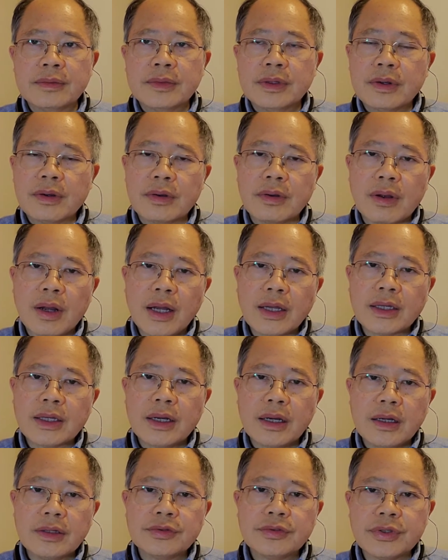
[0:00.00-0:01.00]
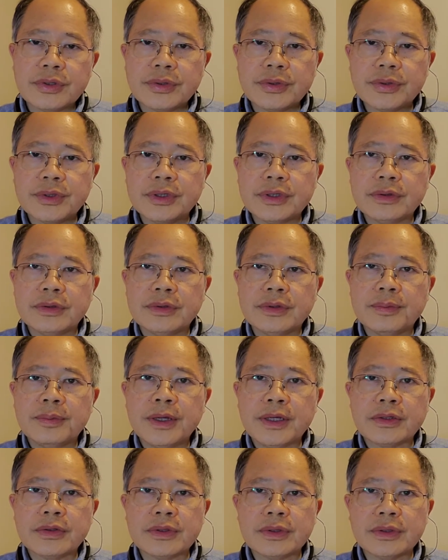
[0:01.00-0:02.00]
quite contrary to the
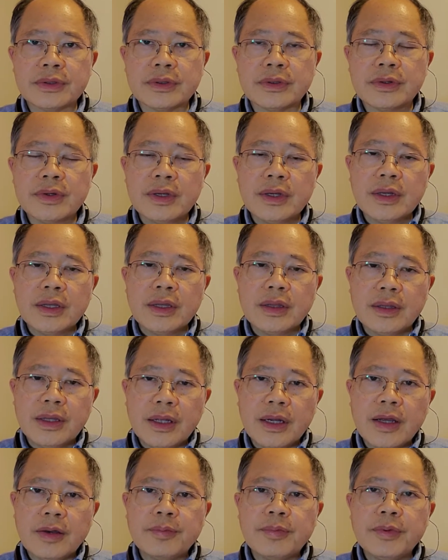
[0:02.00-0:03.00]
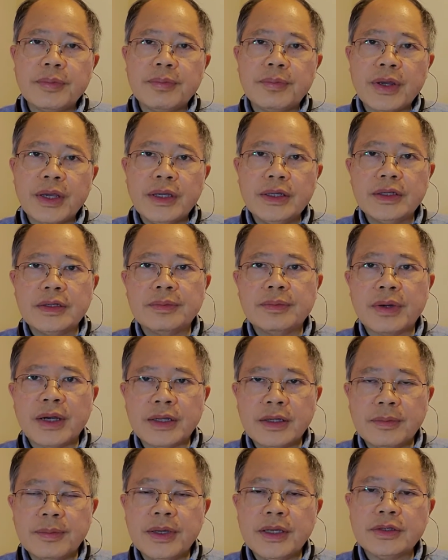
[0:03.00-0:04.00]
picture that had been painted by
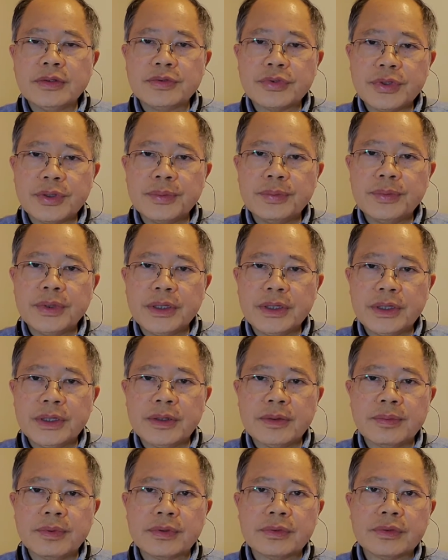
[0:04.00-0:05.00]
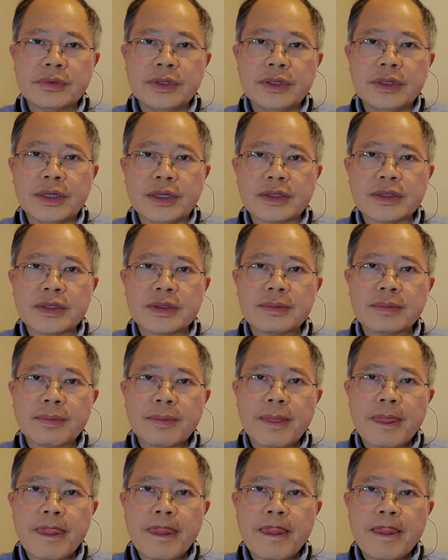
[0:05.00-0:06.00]
the mainstream media critics.
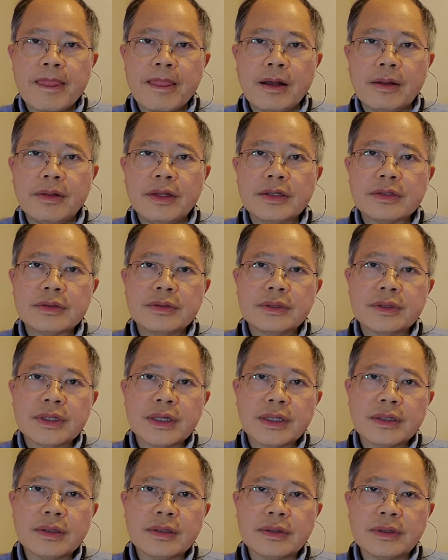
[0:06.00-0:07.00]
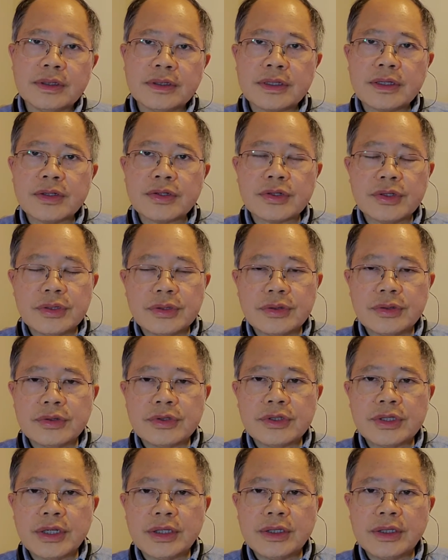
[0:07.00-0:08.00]
Now let's look at the decision to
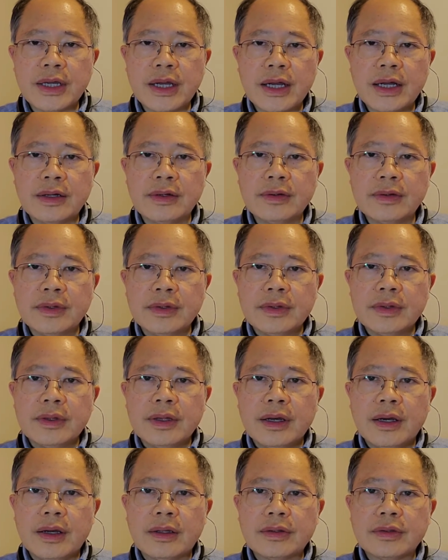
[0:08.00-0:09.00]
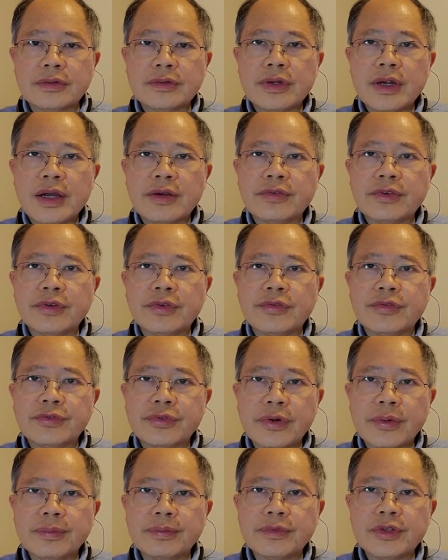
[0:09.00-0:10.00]
shut down the travel
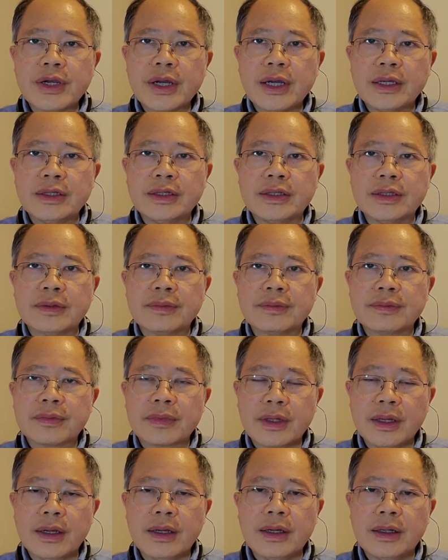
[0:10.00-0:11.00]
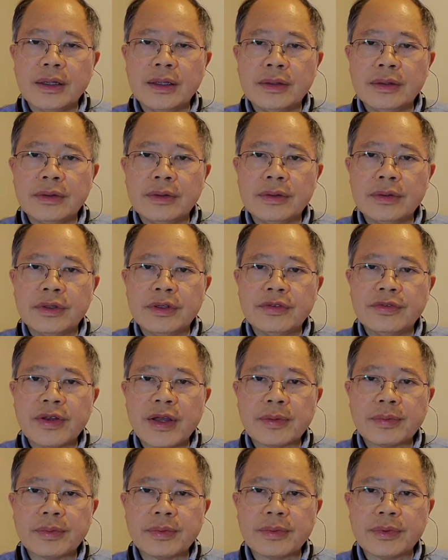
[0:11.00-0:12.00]
from China in early
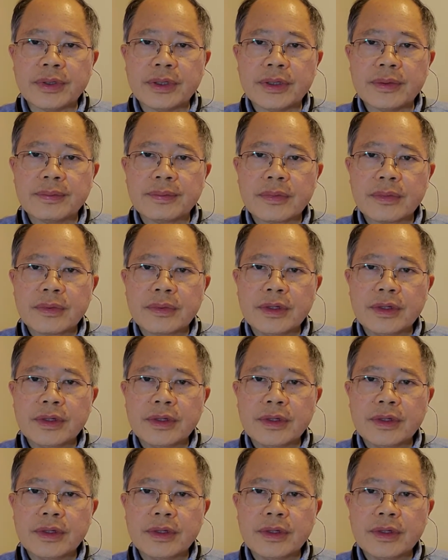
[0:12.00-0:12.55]
February. The